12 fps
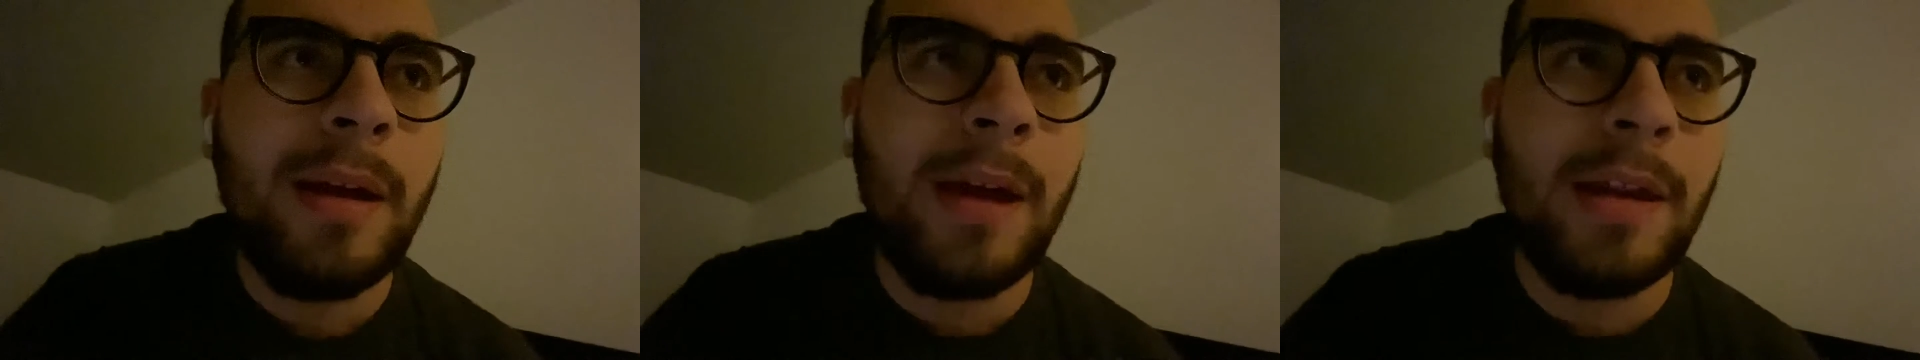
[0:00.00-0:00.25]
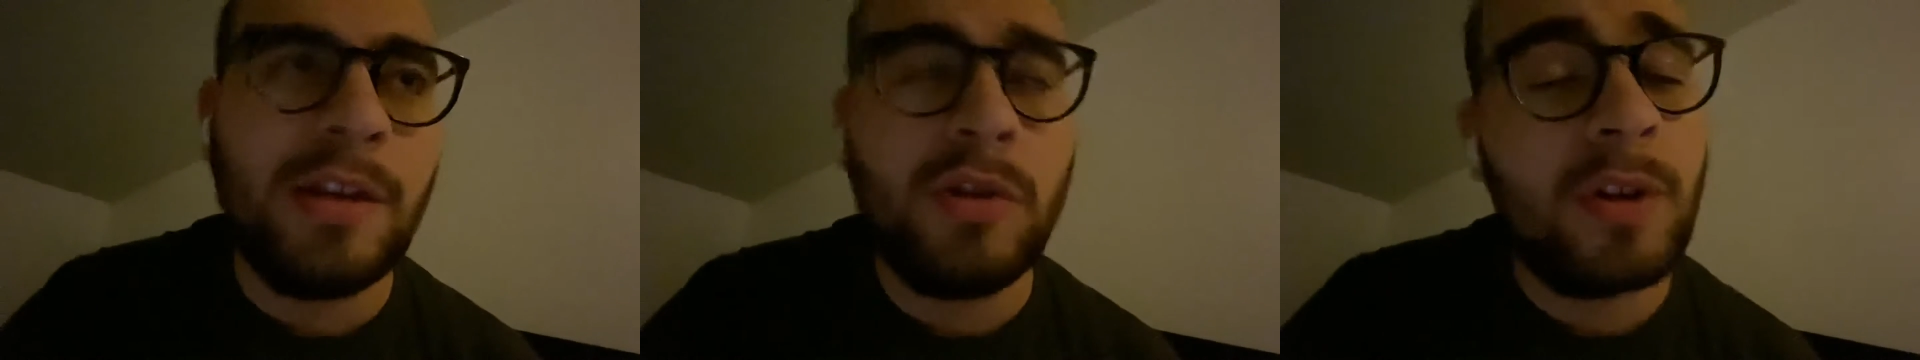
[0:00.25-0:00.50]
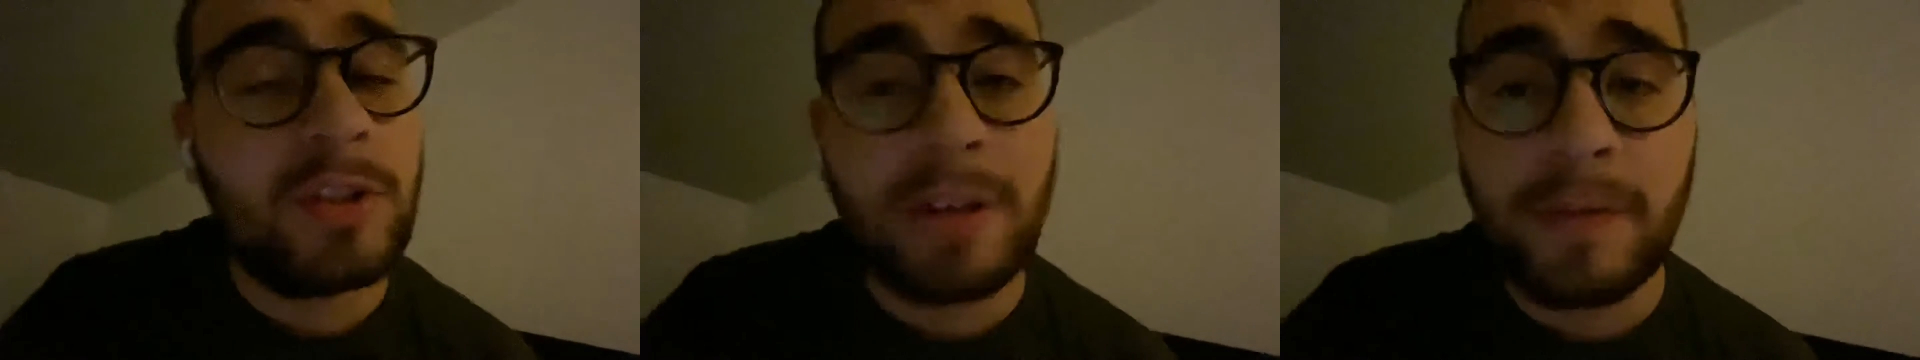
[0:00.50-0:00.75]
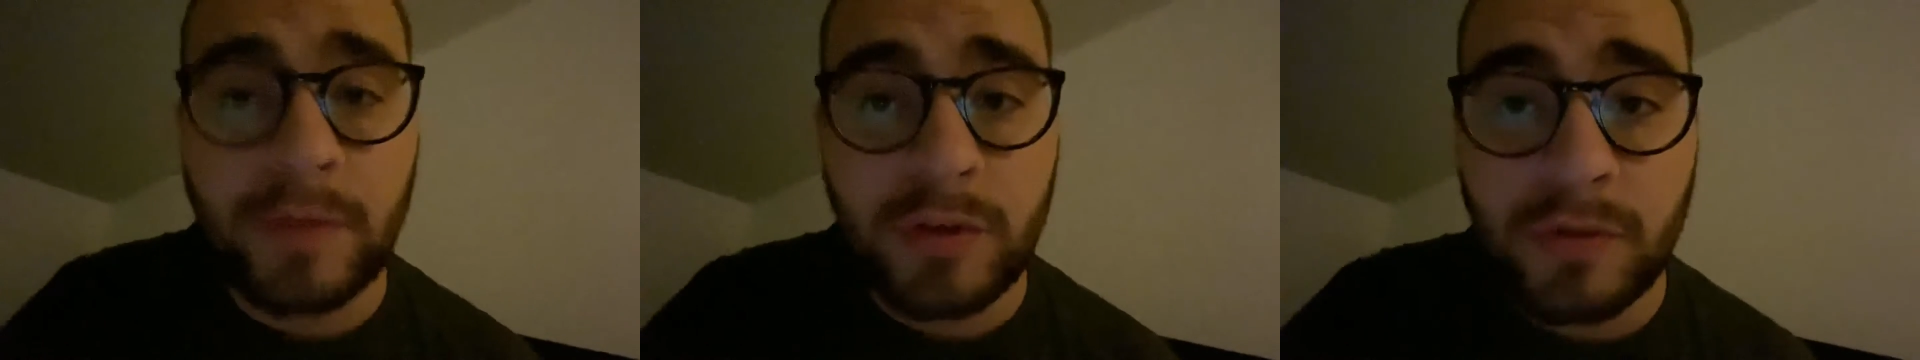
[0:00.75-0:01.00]
And then you also
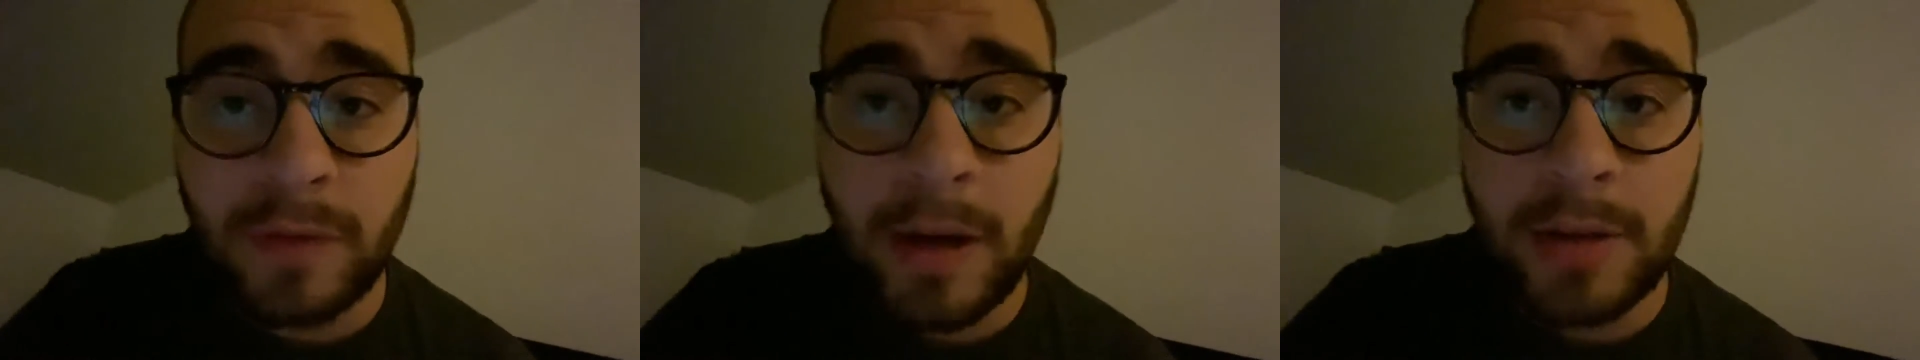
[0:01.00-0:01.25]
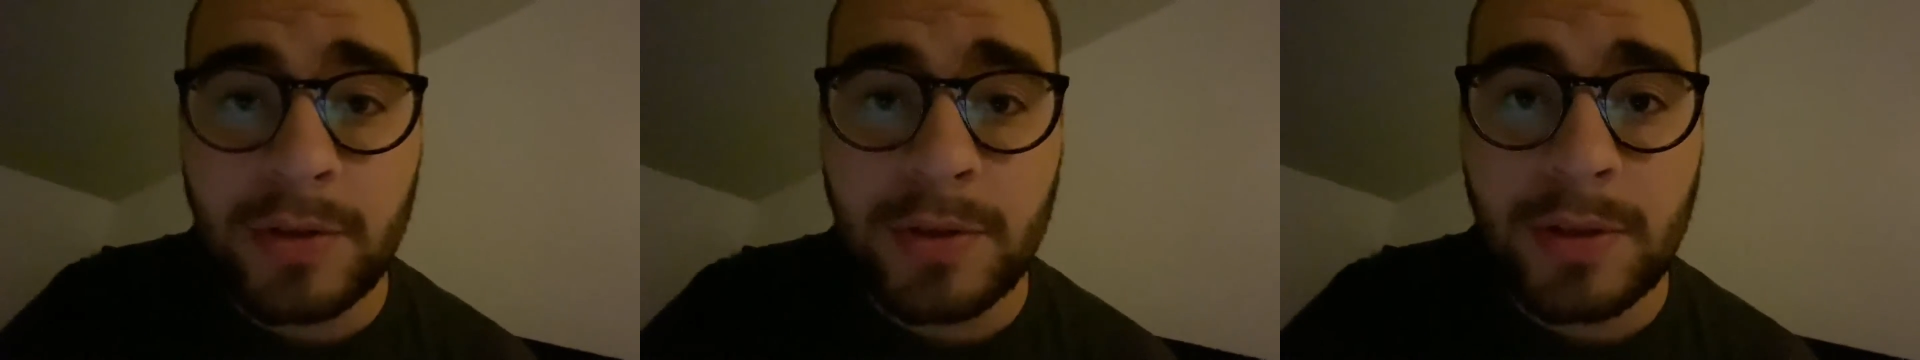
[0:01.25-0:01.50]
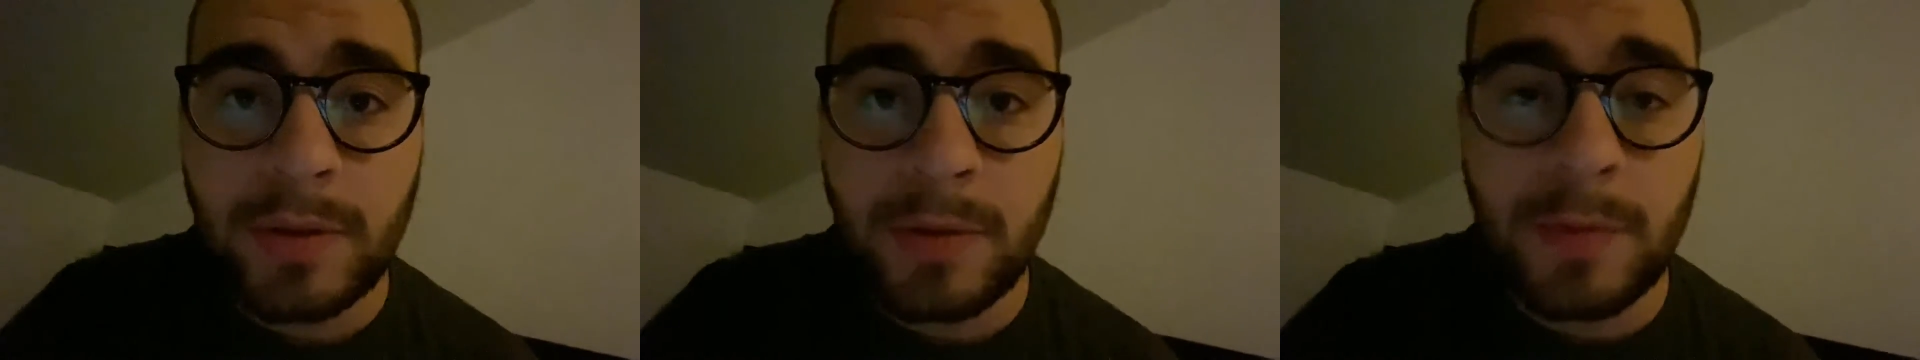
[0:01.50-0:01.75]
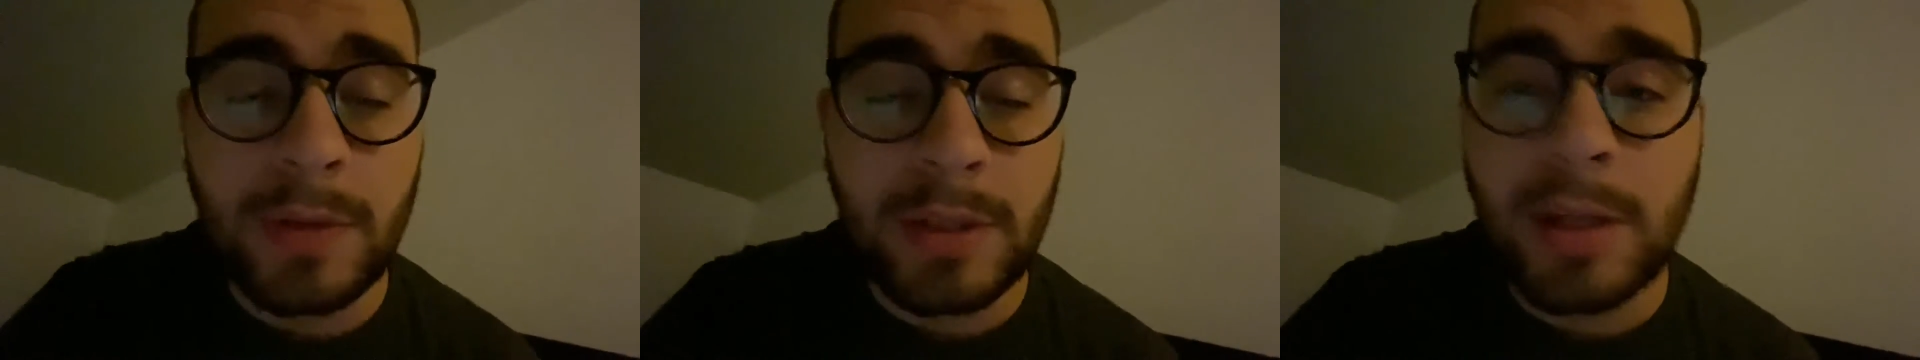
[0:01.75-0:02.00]
have Richard Rodgers, who is